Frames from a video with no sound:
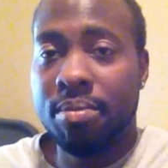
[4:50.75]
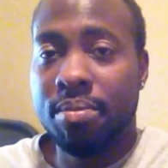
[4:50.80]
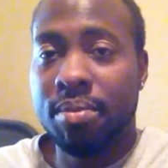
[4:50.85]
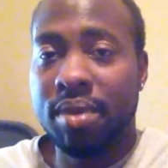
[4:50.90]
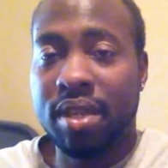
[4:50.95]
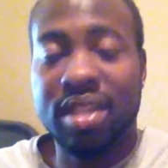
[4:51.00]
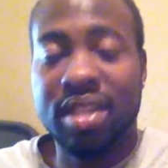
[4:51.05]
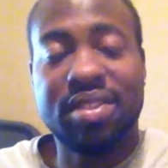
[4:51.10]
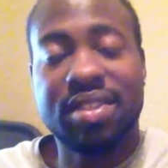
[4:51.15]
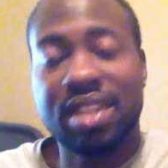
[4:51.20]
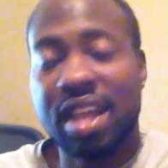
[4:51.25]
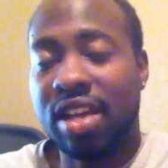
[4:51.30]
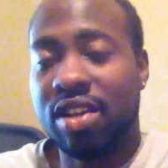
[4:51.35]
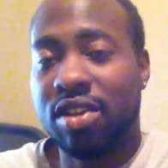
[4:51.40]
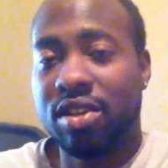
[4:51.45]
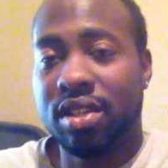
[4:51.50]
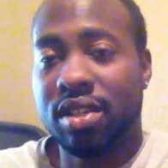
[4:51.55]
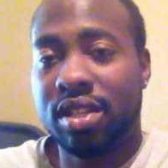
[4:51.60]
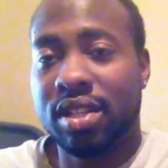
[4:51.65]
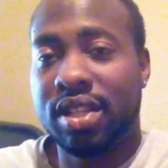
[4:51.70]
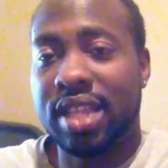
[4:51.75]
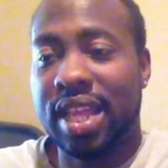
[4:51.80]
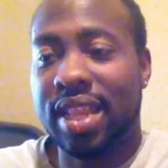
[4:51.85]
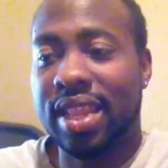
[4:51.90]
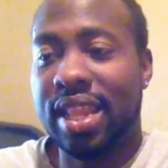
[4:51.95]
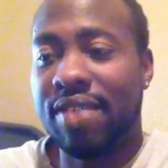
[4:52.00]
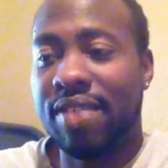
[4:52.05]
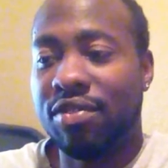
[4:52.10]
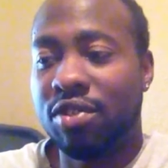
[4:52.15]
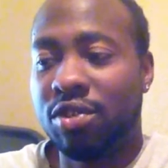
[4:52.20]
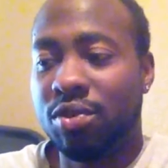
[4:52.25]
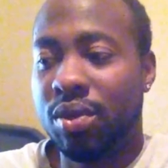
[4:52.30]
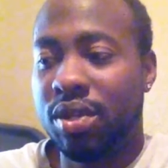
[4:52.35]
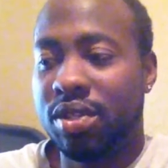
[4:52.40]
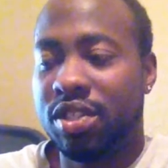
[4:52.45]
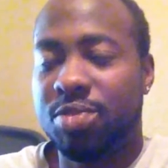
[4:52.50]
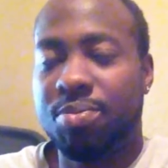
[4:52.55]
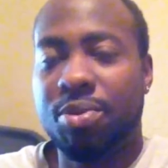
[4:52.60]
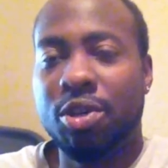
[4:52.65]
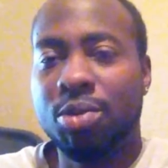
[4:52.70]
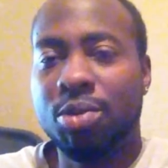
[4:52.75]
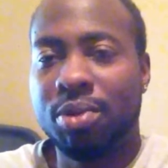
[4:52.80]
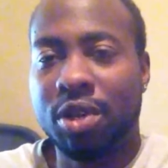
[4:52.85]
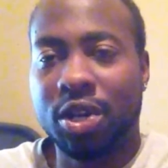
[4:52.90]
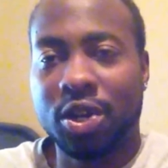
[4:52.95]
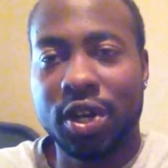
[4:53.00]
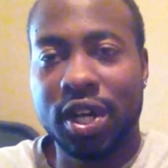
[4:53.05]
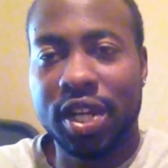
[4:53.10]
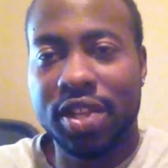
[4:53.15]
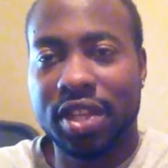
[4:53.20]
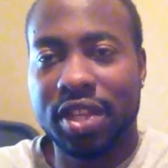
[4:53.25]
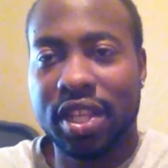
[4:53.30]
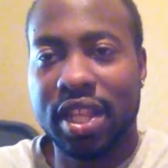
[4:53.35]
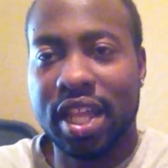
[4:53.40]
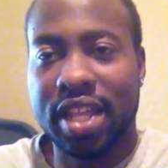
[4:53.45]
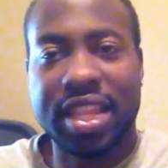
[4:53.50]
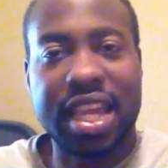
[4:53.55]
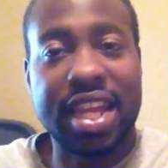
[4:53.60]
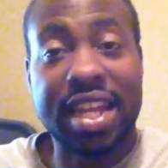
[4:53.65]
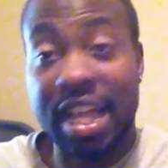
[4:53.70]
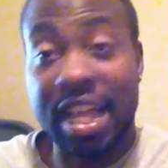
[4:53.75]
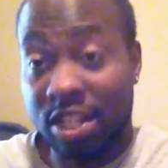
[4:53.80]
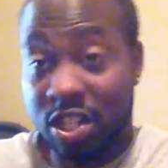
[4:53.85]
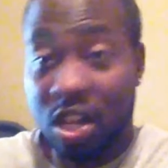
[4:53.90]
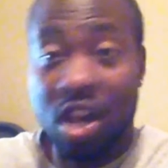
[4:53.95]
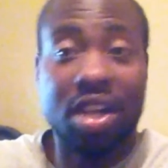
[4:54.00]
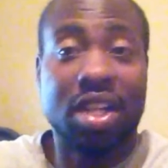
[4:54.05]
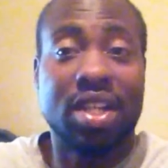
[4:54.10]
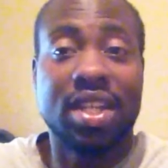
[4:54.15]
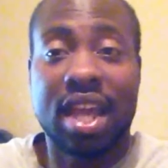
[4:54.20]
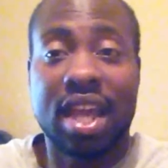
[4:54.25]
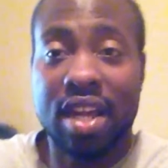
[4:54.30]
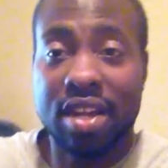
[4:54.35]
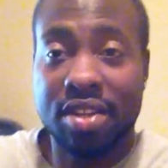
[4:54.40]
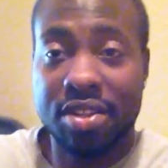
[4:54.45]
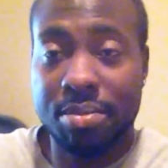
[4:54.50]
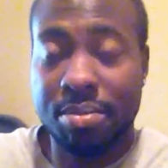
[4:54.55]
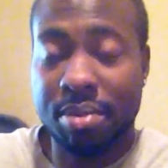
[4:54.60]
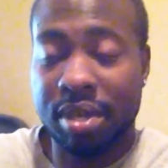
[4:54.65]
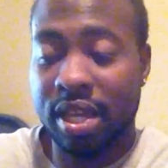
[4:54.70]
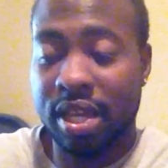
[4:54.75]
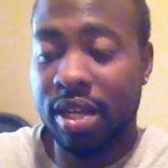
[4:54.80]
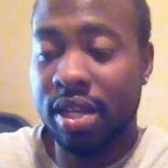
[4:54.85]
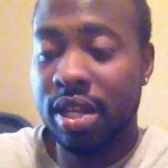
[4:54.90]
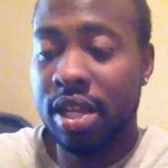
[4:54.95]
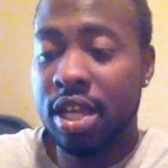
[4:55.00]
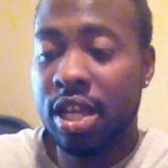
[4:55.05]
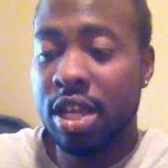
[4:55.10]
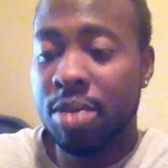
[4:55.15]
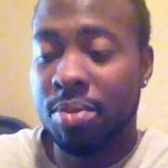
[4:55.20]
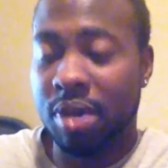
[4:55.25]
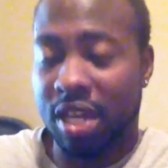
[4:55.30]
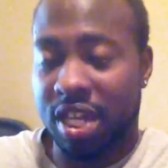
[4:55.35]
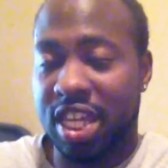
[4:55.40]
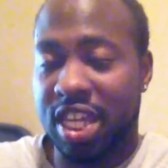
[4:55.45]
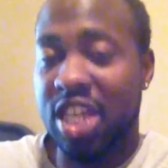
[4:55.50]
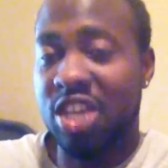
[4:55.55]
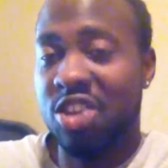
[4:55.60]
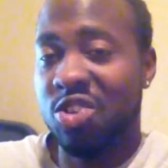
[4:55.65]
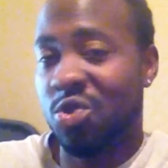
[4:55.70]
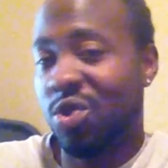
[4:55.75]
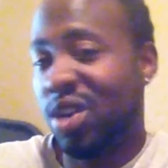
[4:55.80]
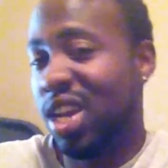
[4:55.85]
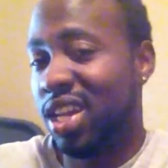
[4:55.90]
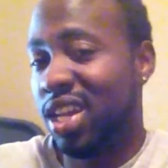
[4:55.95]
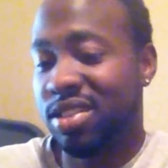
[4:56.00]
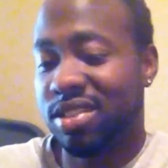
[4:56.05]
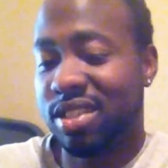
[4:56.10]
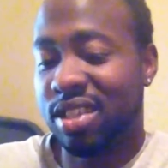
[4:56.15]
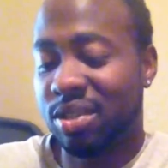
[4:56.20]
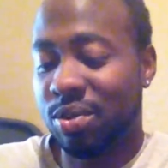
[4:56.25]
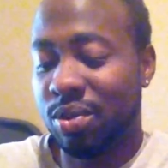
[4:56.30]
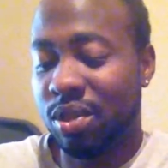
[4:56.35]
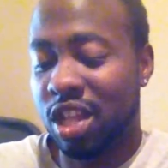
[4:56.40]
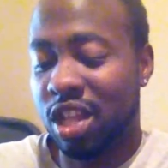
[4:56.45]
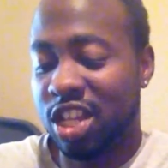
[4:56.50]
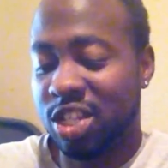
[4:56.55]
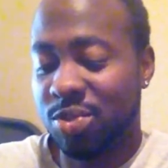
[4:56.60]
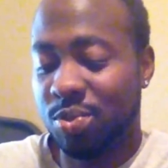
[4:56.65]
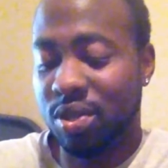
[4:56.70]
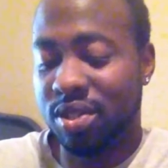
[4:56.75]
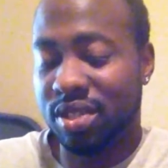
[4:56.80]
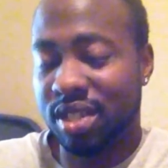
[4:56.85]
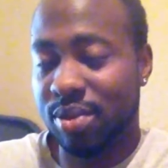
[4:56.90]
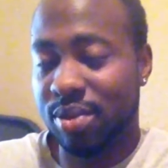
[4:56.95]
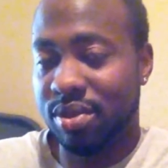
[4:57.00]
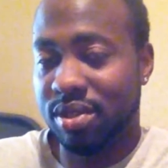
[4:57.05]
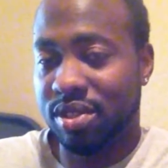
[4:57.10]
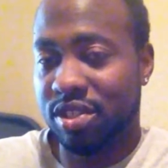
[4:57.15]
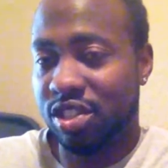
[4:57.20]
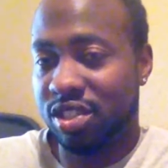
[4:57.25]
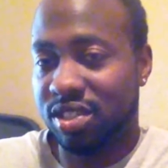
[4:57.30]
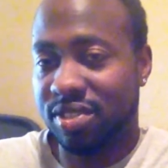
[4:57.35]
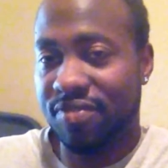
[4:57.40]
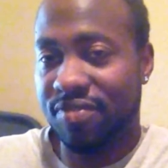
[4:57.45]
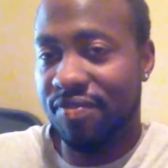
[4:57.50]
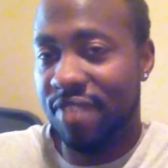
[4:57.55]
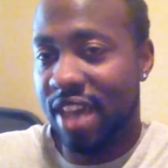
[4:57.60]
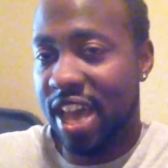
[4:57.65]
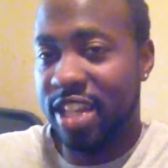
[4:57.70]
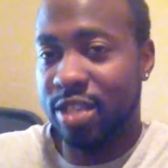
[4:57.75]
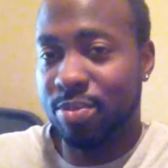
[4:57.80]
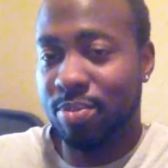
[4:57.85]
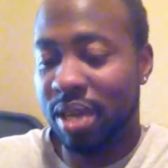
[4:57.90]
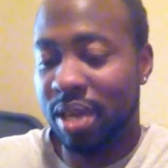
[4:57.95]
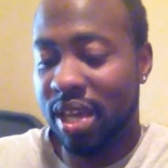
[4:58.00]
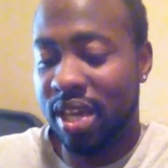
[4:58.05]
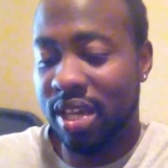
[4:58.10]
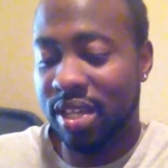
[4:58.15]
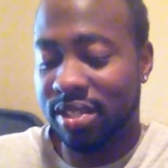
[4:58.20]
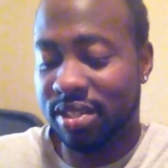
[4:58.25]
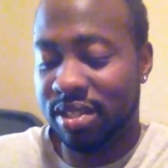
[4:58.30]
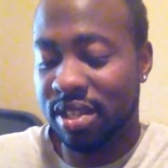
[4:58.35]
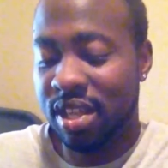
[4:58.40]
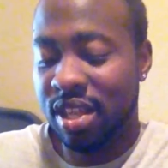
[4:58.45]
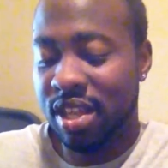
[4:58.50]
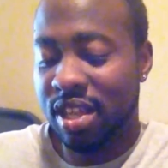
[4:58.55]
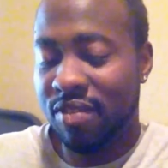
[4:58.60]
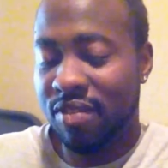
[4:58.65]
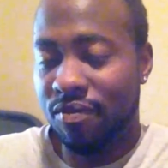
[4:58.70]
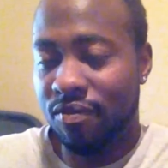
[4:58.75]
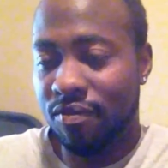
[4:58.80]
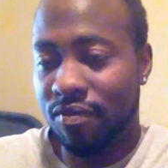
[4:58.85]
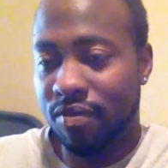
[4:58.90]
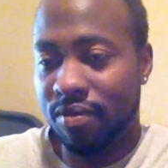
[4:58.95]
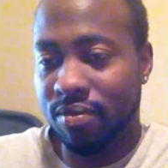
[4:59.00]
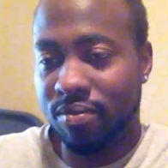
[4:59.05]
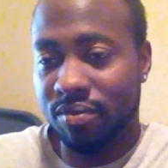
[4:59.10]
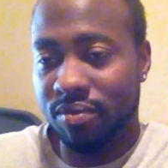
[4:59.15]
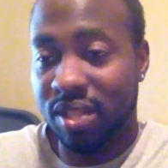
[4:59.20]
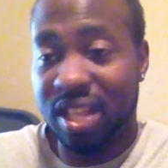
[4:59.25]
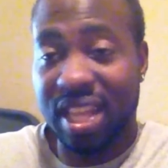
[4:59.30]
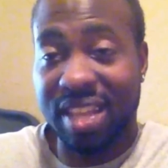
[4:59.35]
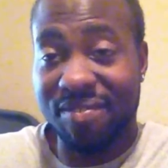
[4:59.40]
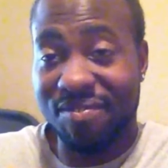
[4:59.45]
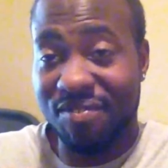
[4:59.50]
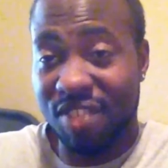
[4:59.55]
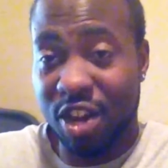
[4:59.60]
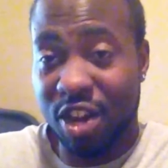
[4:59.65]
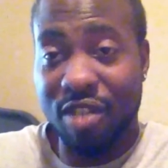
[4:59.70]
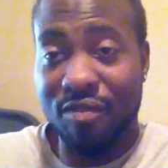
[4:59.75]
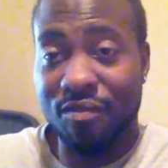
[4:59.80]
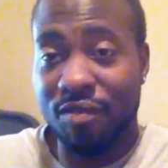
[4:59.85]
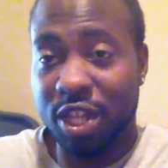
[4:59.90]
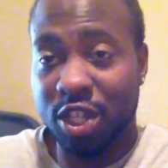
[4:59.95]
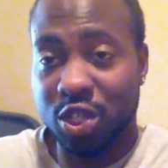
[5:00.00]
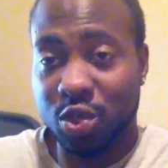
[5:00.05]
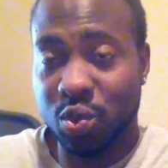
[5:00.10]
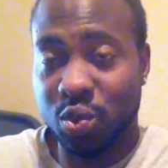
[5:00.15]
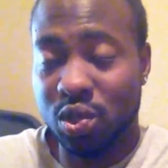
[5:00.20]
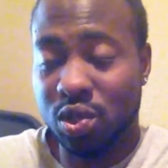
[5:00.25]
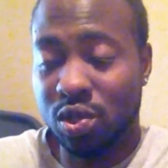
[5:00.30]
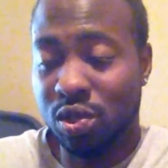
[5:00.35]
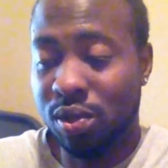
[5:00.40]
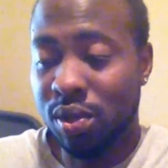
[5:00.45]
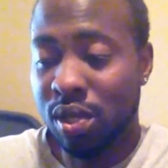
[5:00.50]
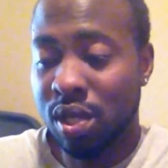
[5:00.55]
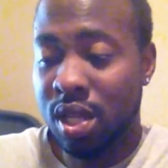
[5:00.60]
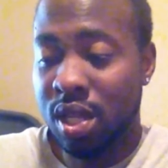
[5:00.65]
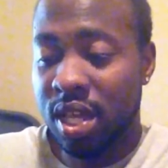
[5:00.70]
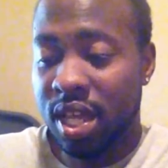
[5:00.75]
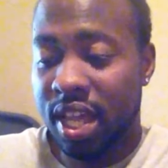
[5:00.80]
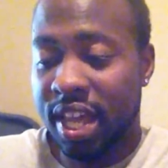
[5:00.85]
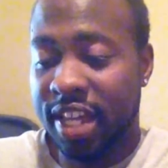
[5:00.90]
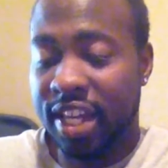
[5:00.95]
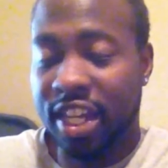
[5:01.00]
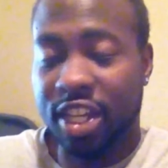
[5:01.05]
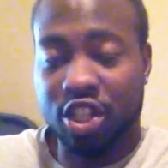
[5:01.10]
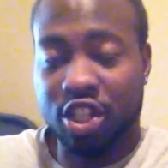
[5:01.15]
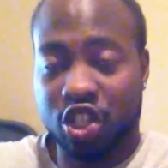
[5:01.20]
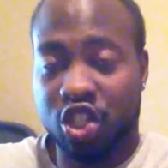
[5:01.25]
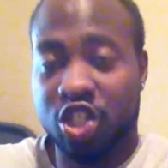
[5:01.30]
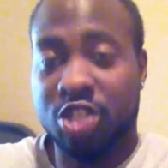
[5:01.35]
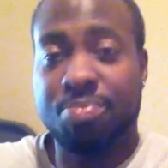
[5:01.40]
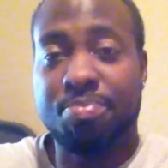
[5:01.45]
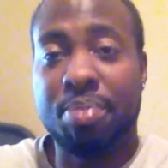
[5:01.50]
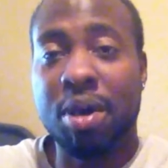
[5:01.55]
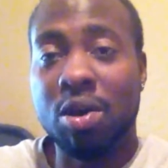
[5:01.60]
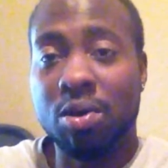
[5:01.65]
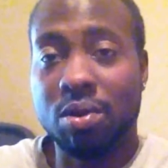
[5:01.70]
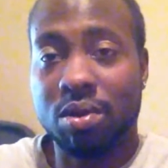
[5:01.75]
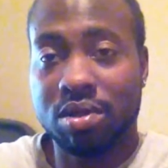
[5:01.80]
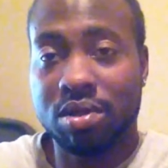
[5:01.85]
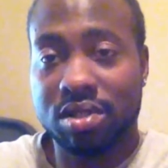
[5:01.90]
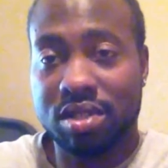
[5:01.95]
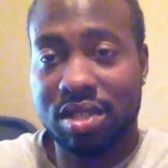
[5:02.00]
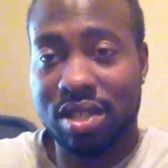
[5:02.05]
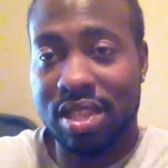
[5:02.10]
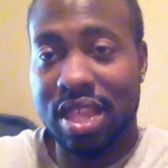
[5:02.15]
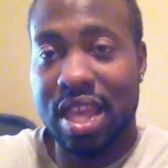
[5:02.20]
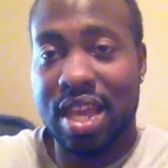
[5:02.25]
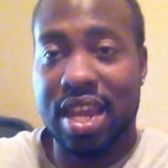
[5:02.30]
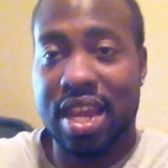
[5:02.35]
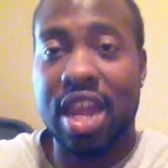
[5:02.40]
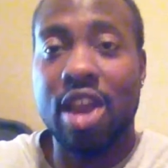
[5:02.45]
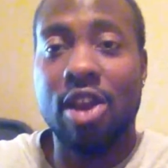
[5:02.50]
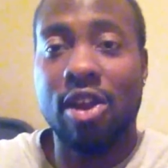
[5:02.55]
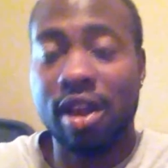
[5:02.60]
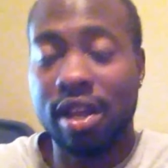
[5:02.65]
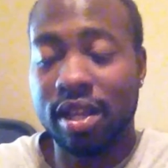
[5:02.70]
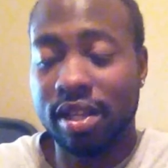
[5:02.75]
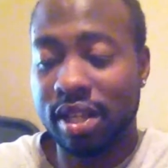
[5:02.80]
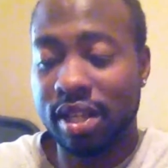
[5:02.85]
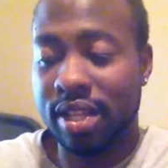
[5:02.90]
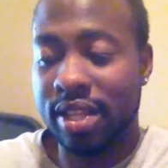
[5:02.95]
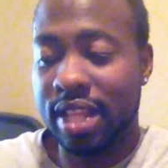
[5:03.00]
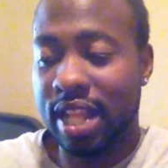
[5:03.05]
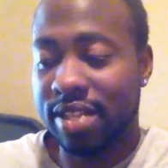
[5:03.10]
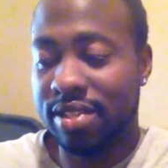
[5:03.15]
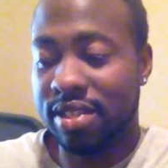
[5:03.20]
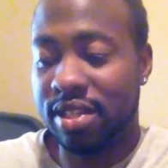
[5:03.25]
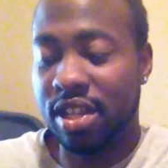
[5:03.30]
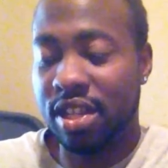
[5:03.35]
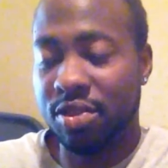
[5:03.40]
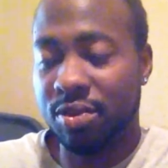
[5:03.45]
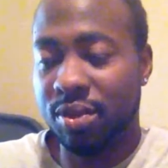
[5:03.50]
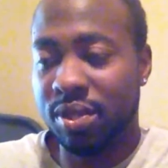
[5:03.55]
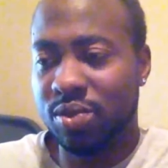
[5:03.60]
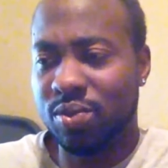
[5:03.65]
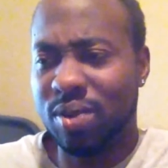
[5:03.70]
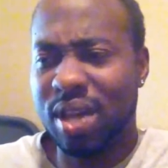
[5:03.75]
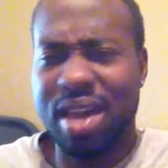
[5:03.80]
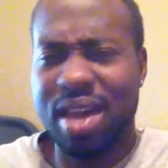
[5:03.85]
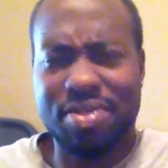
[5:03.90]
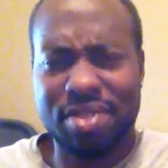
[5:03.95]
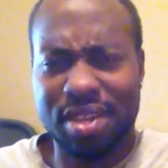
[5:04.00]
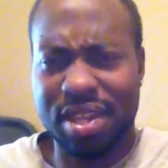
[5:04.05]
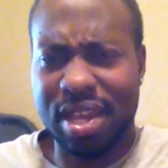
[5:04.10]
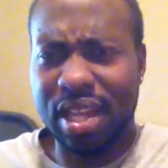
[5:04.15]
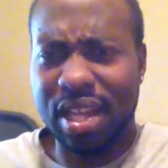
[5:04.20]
He's not on that level with Spielberg or anything like that, not talking down to the man, but he created something with Lost Boys that was just fast-paced, like very visual, and it just spoke to that era. And that's another reason why I think I